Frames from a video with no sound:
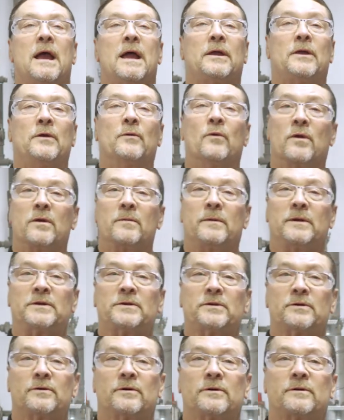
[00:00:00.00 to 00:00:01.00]
You want to be
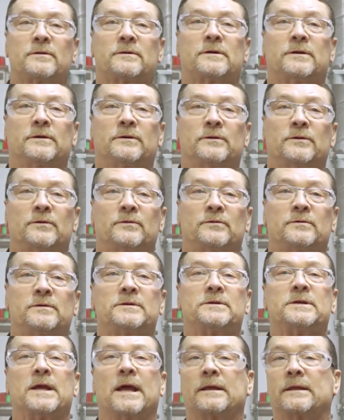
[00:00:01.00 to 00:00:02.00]
sure to
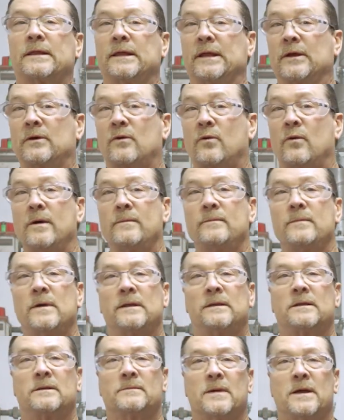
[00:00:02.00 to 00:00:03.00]
check the
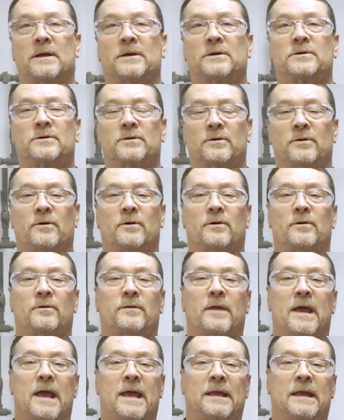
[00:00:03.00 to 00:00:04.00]
equipment to make sure
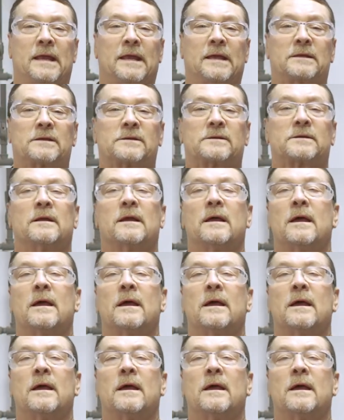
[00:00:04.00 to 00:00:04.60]
that it's